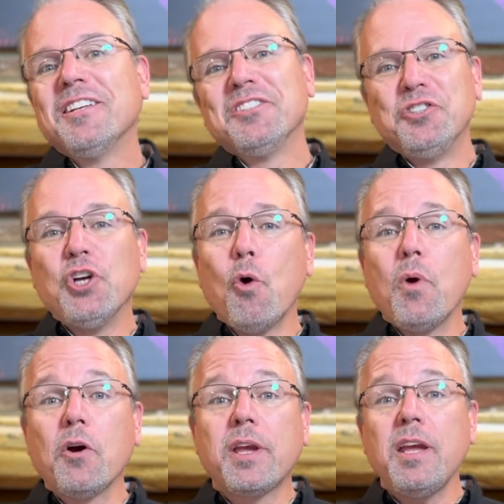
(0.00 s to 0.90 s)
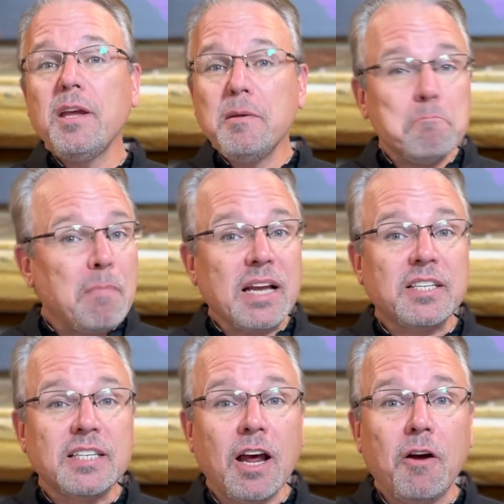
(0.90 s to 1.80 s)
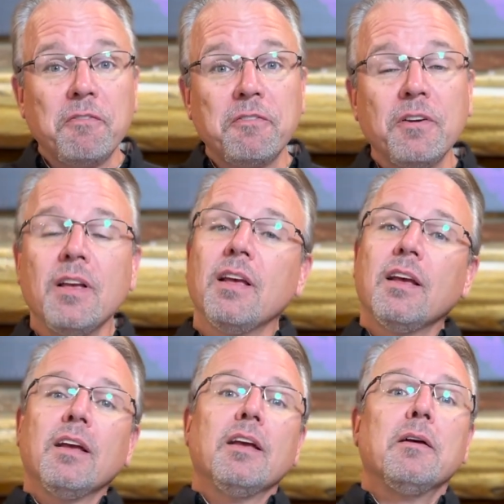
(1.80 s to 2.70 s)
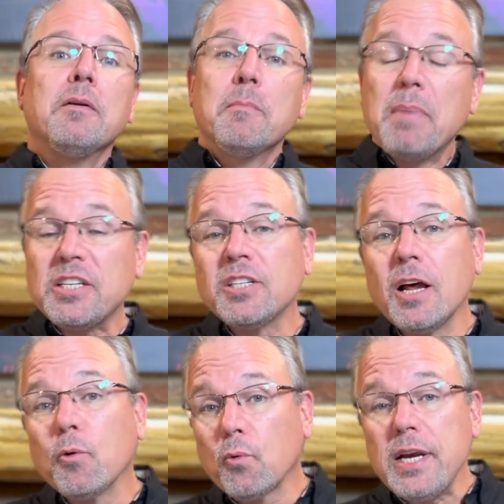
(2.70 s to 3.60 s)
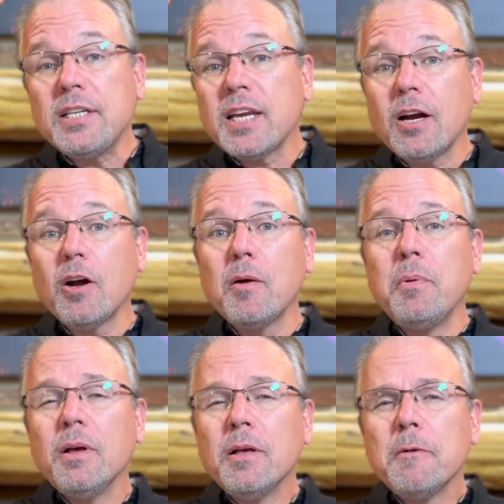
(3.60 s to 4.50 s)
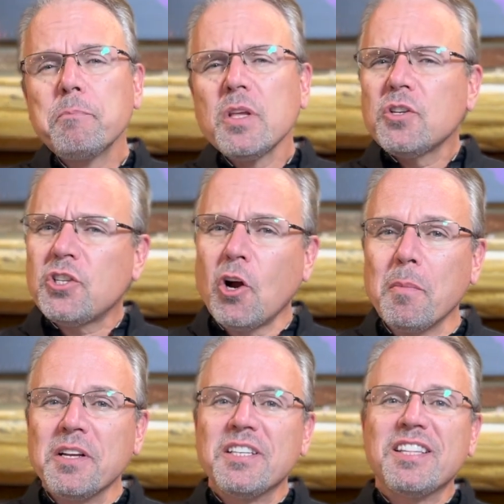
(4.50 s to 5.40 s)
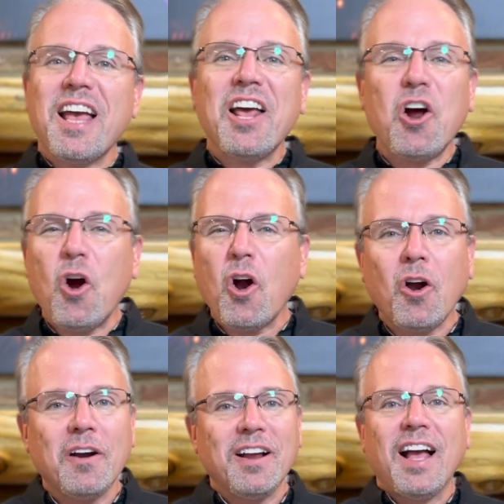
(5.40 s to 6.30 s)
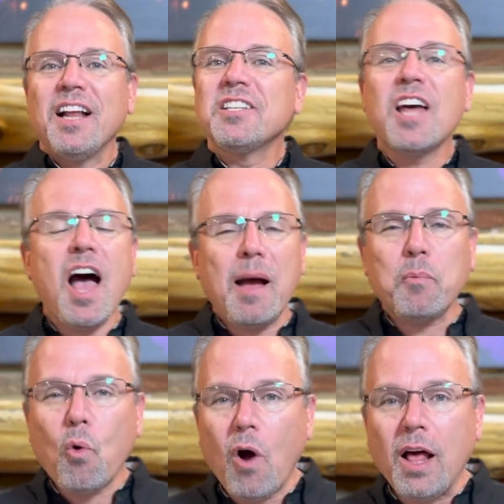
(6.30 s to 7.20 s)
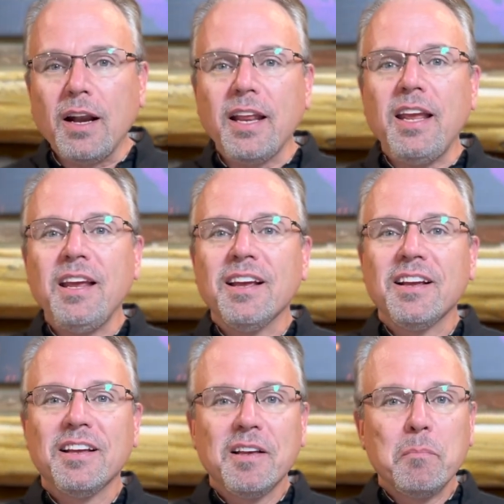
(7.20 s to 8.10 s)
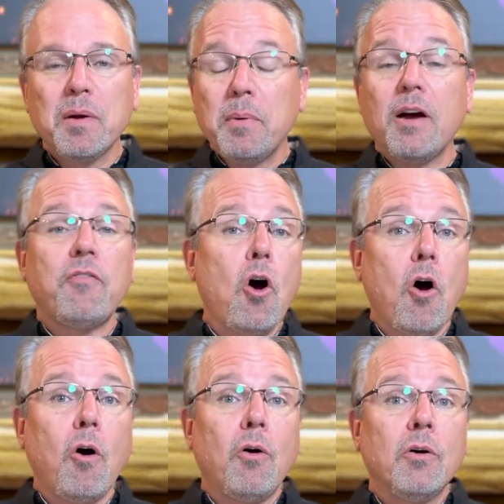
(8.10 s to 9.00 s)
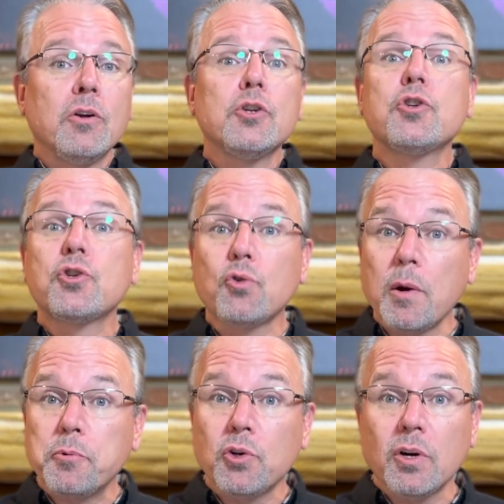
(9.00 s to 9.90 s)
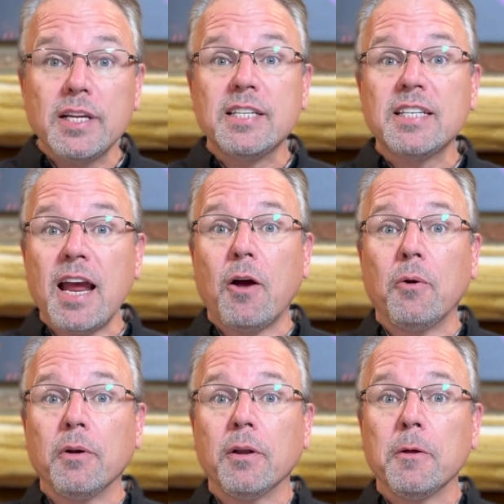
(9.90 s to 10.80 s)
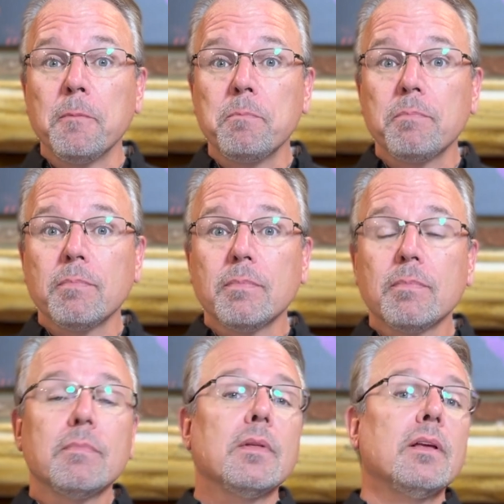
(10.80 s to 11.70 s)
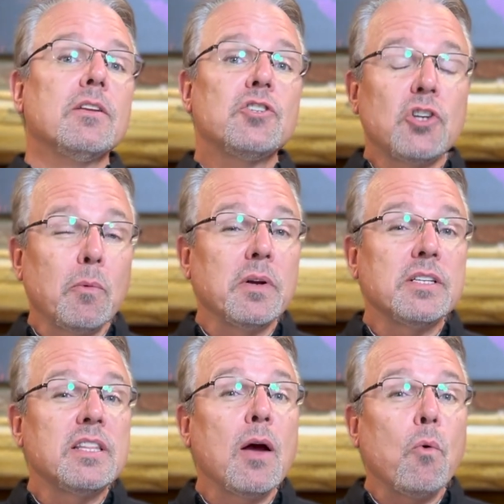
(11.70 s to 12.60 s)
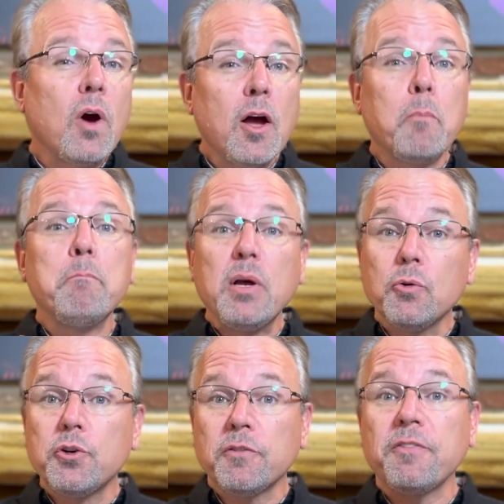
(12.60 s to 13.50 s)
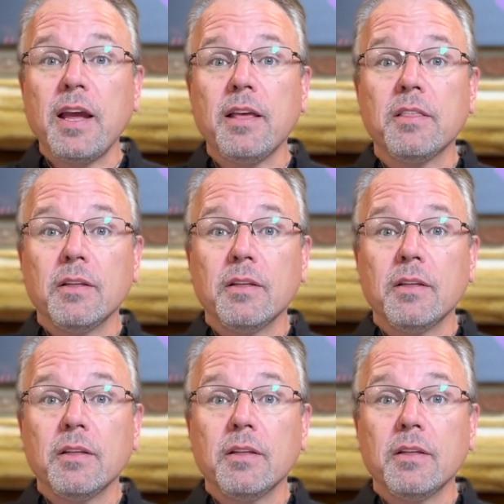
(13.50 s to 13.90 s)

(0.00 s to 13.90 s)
Joe Wilkie, myself, my son Reese Harrop. Sermons that are top quality, but above all, scripturally sound. Sermons that will help build your faith.